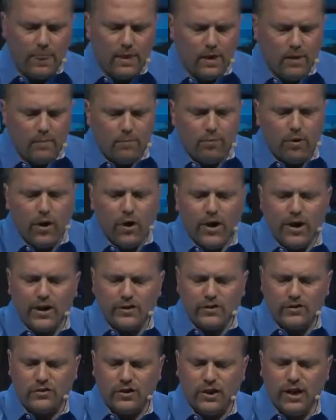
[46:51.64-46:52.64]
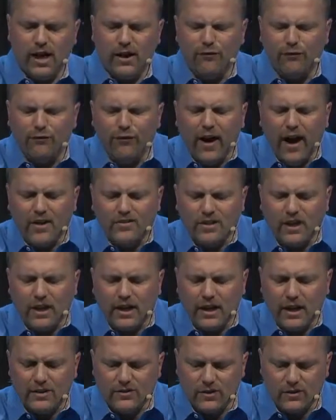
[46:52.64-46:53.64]
Prayer connects us to God, fasting
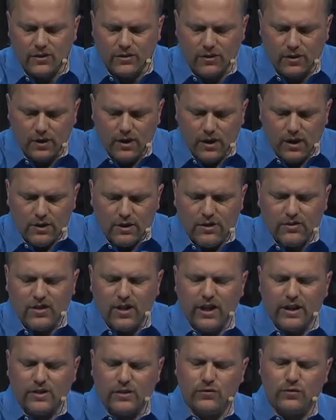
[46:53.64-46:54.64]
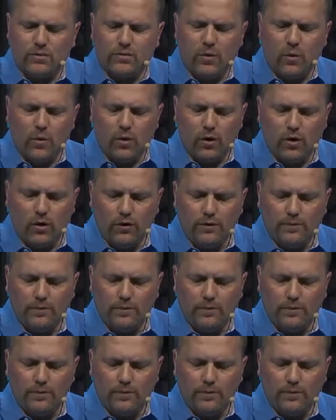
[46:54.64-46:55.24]
connects us, disconnects us from the world.